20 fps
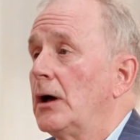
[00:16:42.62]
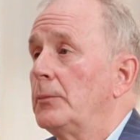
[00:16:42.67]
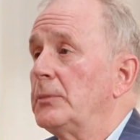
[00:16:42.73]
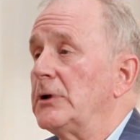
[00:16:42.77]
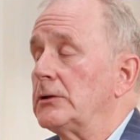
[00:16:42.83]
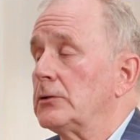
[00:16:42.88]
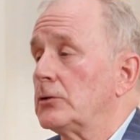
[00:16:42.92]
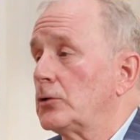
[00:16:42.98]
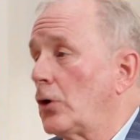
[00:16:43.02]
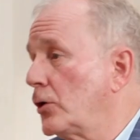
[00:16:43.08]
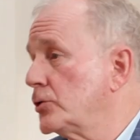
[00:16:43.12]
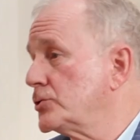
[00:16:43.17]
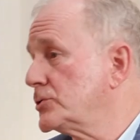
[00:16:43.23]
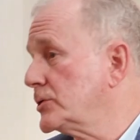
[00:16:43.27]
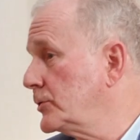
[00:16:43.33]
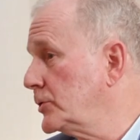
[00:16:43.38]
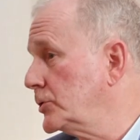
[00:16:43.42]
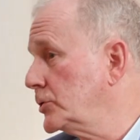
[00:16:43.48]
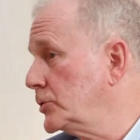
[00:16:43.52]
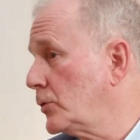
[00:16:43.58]
Be
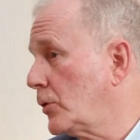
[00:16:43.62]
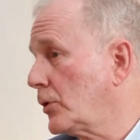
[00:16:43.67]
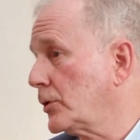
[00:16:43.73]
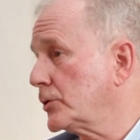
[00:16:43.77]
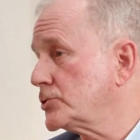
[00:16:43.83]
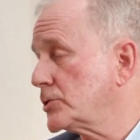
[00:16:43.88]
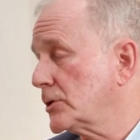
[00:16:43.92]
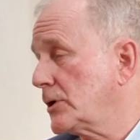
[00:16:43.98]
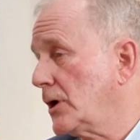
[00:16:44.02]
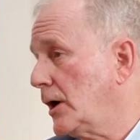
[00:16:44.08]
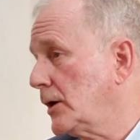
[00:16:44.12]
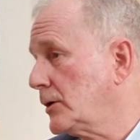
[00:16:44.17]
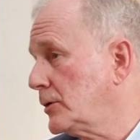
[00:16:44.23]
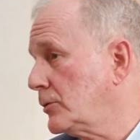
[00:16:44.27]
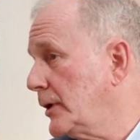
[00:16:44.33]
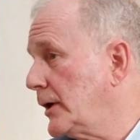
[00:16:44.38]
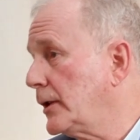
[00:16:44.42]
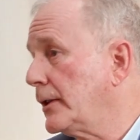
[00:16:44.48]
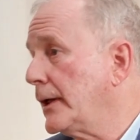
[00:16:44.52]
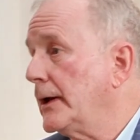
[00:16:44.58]
larger than New York,
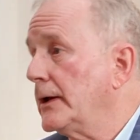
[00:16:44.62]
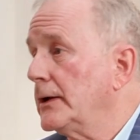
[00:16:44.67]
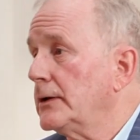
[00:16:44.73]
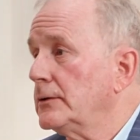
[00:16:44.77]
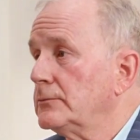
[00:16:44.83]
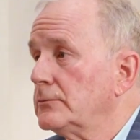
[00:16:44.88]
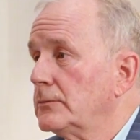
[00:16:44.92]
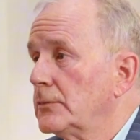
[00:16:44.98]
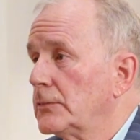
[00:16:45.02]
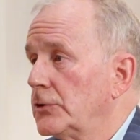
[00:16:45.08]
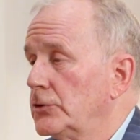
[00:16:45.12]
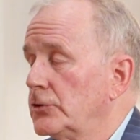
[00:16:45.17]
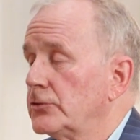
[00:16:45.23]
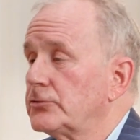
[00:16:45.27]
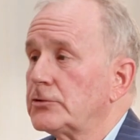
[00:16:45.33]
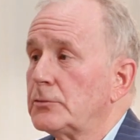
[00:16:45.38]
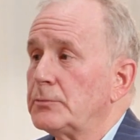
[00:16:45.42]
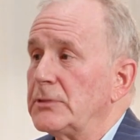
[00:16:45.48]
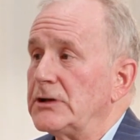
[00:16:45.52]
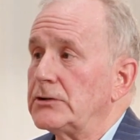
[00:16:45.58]
Chicago, LA,
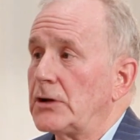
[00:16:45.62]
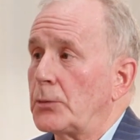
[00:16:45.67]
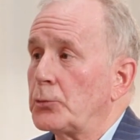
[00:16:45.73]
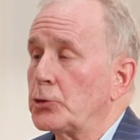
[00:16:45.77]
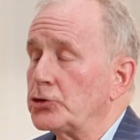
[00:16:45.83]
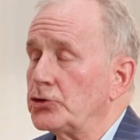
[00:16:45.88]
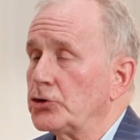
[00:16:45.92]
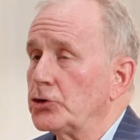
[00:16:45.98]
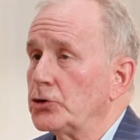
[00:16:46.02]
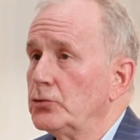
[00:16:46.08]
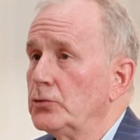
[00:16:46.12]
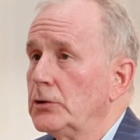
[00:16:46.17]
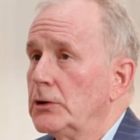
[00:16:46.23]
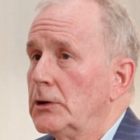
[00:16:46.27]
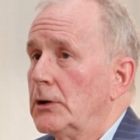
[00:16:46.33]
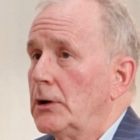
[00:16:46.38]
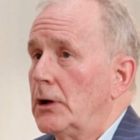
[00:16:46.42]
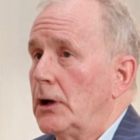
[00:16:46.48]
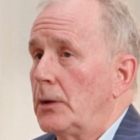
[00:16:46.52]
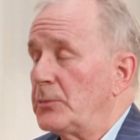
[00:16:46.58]
Houston being number 2.
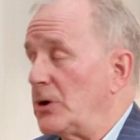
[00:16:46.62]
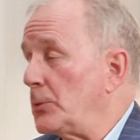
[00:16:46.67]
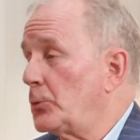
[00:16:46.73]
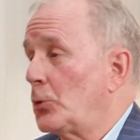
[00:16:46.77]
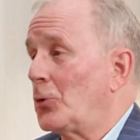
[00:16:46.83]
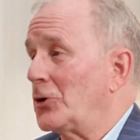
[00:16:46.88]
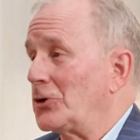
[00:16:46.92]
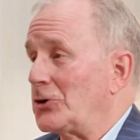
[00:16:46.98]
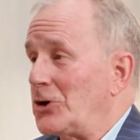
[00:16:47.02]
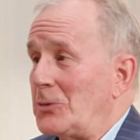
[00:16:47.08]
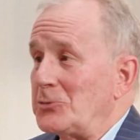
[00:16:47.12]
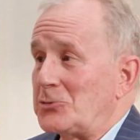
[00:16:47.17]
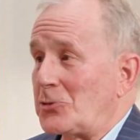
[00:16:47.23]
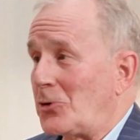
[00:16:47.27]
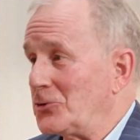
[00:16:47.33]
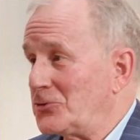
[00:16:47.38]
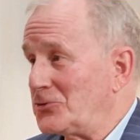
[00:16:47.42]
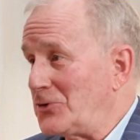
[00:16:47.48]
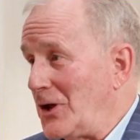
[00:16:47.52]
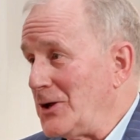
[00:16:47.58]
People want to come to
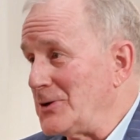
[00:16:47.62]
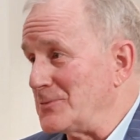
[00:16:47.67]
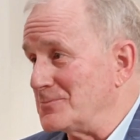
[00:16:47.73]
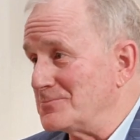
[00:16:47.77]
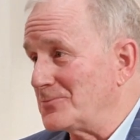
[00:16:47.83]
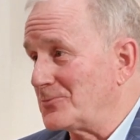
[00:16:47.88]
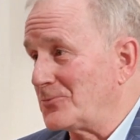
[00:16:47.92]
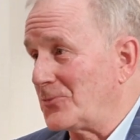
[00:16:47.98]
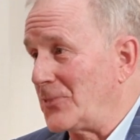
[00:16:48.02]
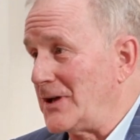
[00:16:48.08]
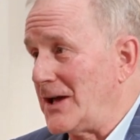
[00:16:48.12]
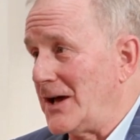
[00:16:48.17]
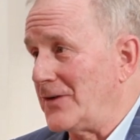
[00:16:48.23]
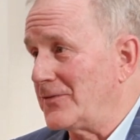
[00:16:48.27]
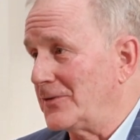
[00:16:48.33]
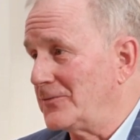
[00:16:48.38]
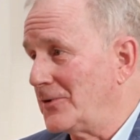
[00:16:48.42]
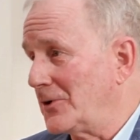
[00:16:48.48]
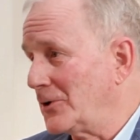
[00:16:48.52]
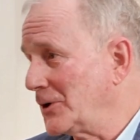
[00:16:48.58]
our state. We
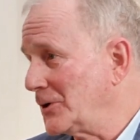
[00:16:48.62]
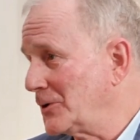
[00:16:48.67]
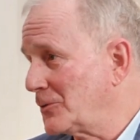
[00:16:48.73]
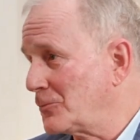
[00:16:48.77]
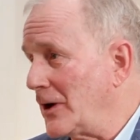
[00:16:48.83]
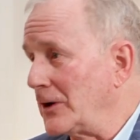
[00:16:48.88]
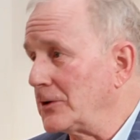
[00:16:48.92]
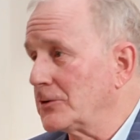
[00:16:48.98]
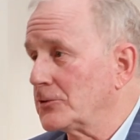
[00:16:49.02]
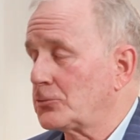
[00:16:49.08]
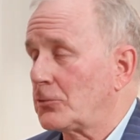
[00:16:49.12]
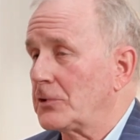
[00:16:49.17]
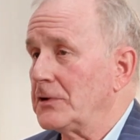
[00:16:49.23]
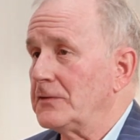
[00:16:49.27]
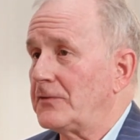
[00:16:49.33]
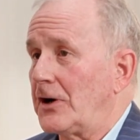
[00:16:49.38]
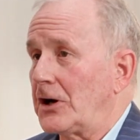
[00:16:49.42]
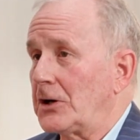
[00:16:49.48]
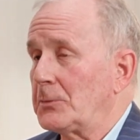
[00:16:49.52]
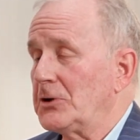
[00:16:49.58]
have a very good regulatory
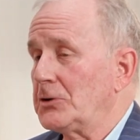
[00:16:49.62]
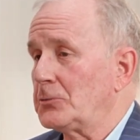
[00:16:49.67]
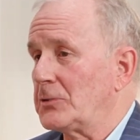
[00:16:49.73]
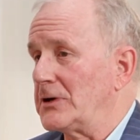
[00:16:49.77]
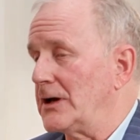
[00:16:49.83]
environment.